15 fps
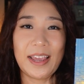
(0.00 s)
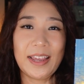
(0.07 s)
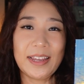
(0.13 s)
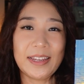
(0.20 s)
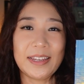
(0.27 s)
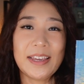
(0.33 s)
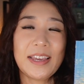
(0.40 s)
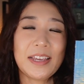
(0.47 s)

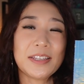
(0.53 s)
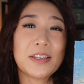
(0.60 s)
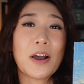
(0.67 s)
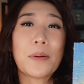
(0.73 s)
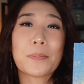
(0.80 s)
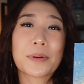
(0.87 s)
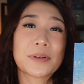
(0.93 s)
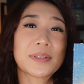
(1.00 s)
a
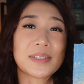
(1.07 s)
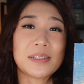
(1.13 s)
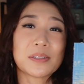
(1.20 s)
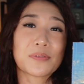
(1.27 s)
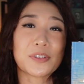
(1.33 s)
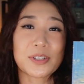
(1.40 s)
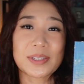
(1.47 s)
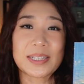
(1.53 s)
young
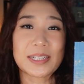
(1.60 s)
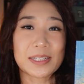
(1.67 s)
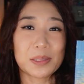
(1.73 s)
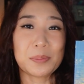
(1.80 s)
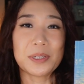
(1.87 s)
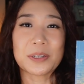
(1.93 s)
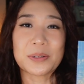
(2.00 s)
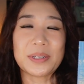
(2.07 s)
person's first
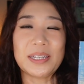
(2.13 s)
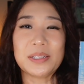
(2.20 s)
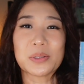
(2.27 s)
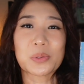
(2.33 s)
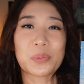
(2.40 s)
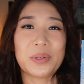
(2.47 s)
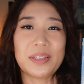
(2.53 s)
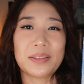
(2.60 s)

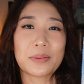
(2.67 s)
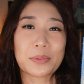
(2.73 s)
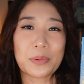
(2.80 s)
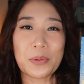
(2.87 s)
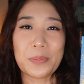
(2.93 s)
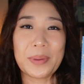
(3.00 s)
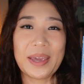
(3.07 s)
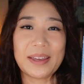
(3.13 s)
experience with
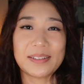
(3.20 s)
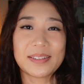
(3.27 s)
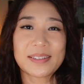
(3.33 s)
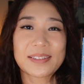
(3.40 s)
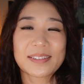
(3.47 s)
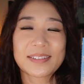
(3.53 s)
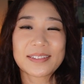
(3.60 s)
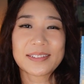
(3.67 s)

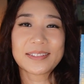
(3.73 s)
romance.